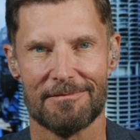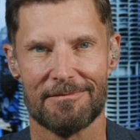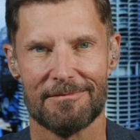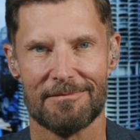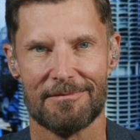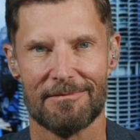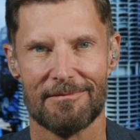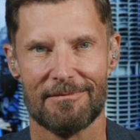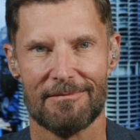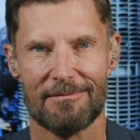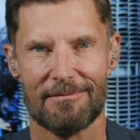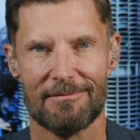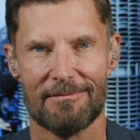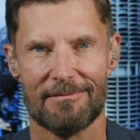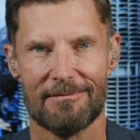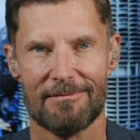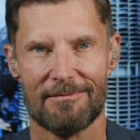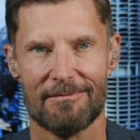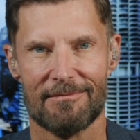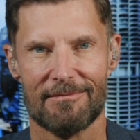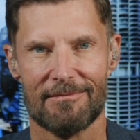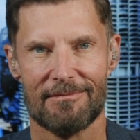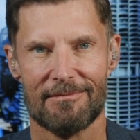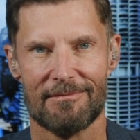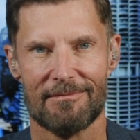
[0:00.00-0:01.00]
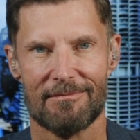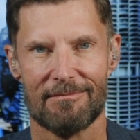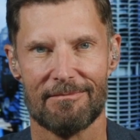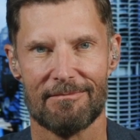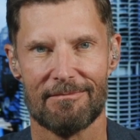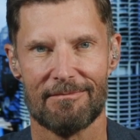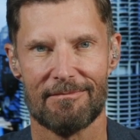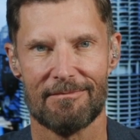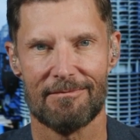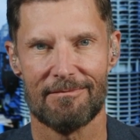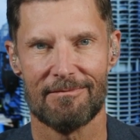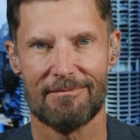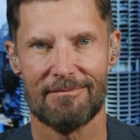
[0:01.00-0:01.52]

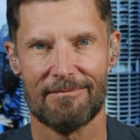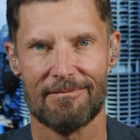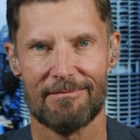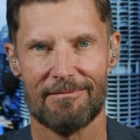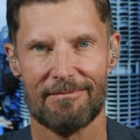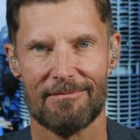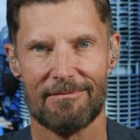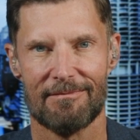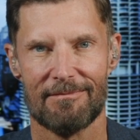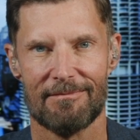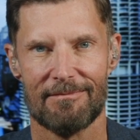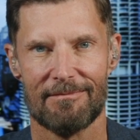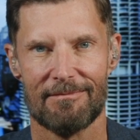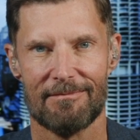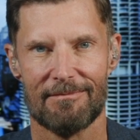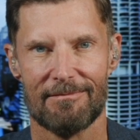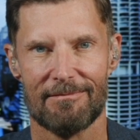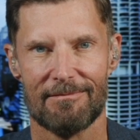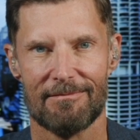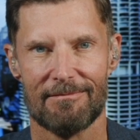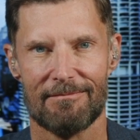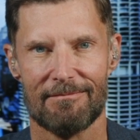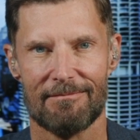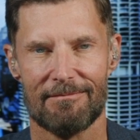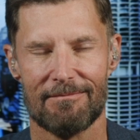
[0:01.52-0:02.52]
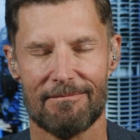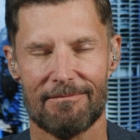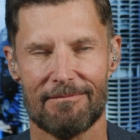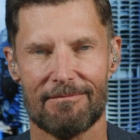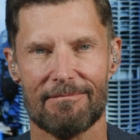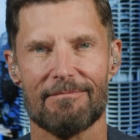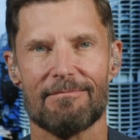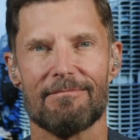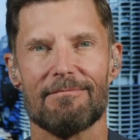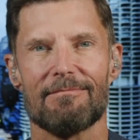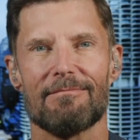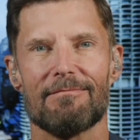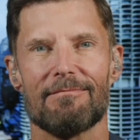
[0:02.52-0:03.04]

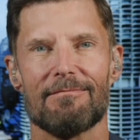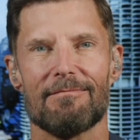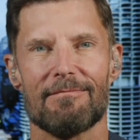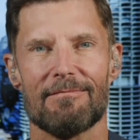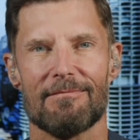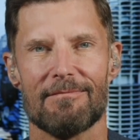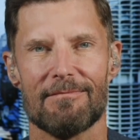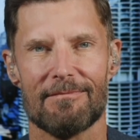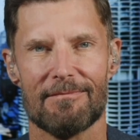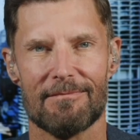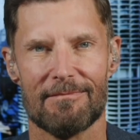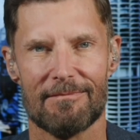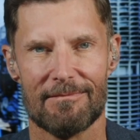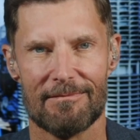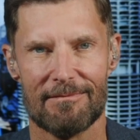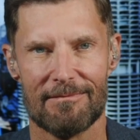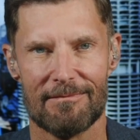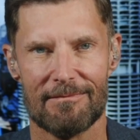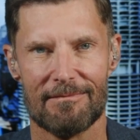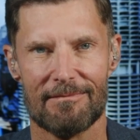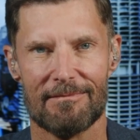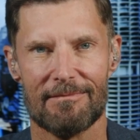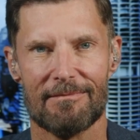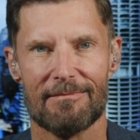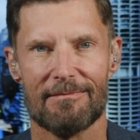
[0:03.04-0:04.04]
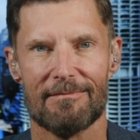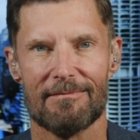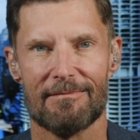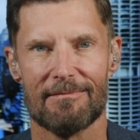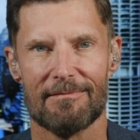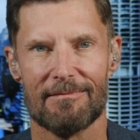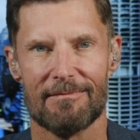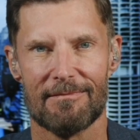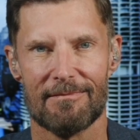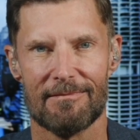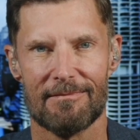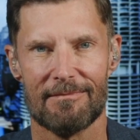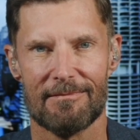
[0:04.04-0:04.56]

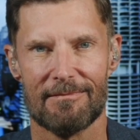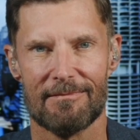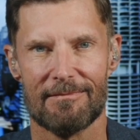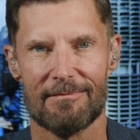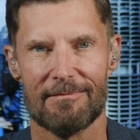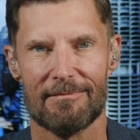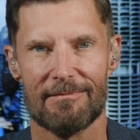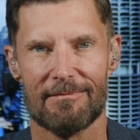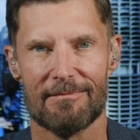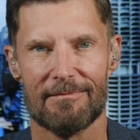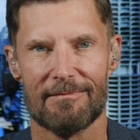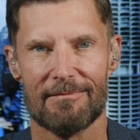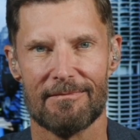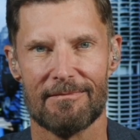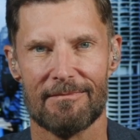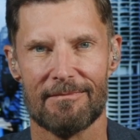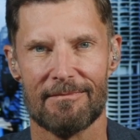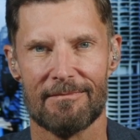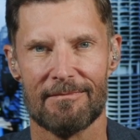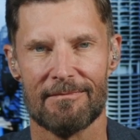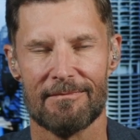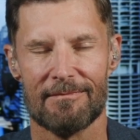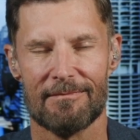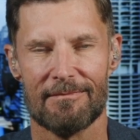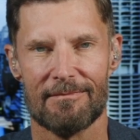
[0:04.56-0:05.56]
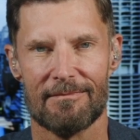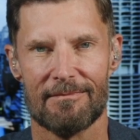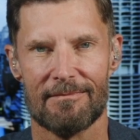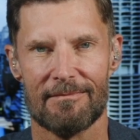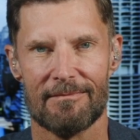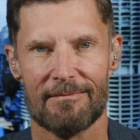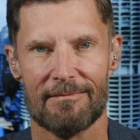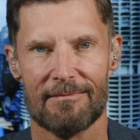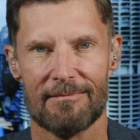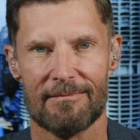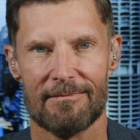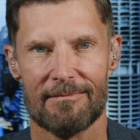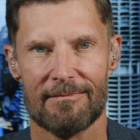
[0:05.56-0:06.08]

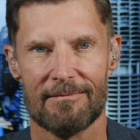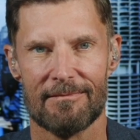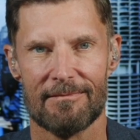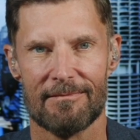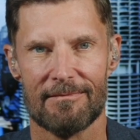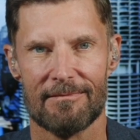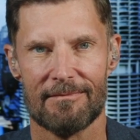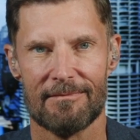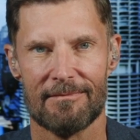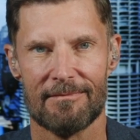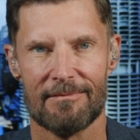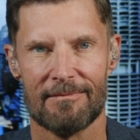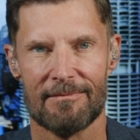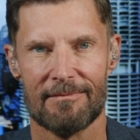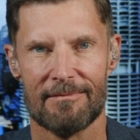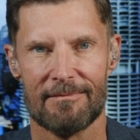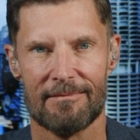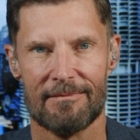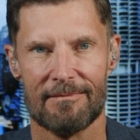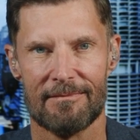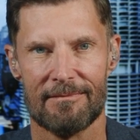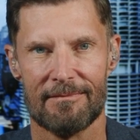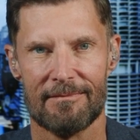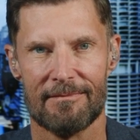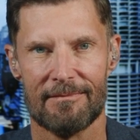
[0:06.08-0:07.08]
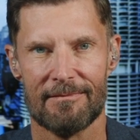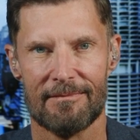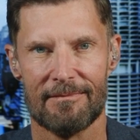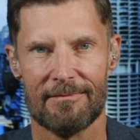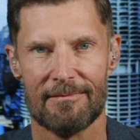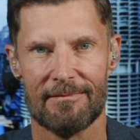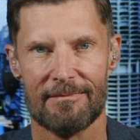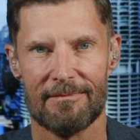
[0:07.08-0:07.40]
The person shown says nothing.